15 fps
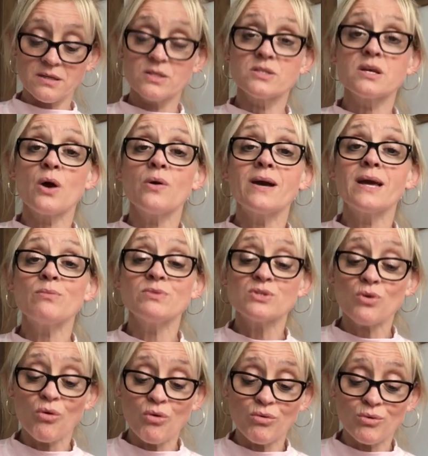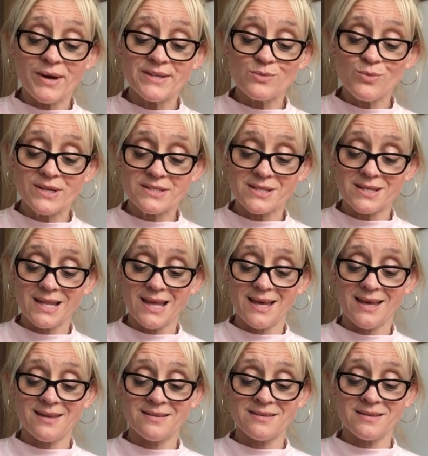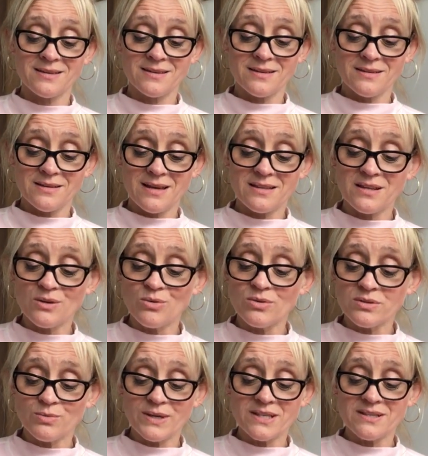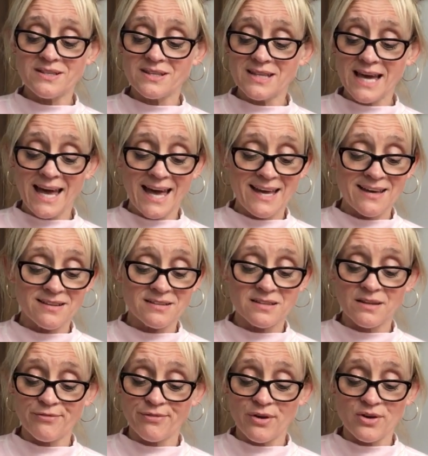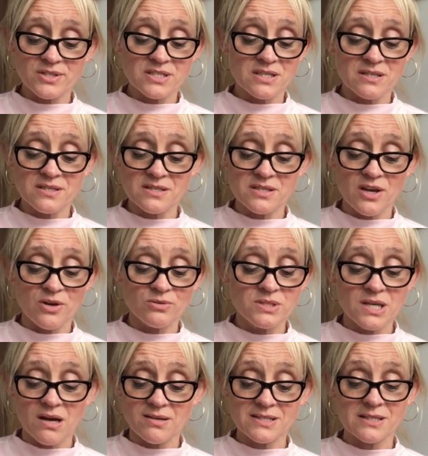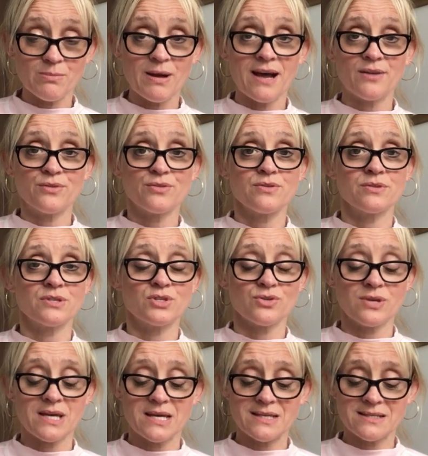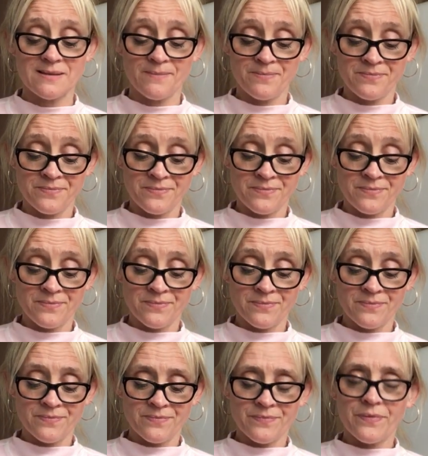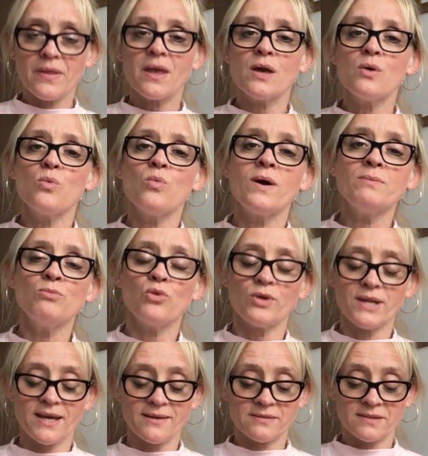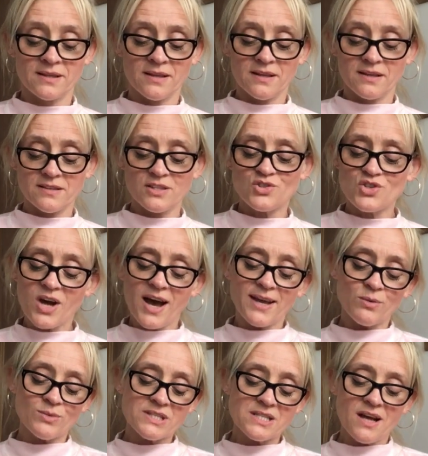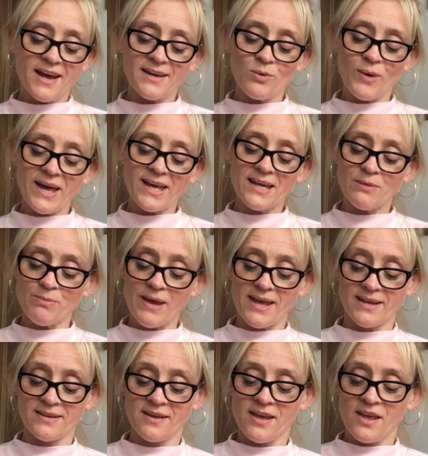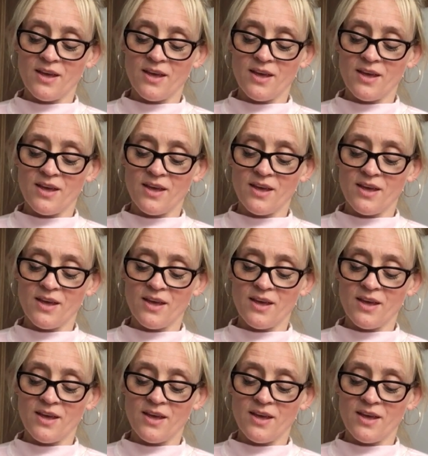So it was always winter there, and the north wind and the hail and the frost and the snow danced about through the trees. One morning, the giant was lying awake in bed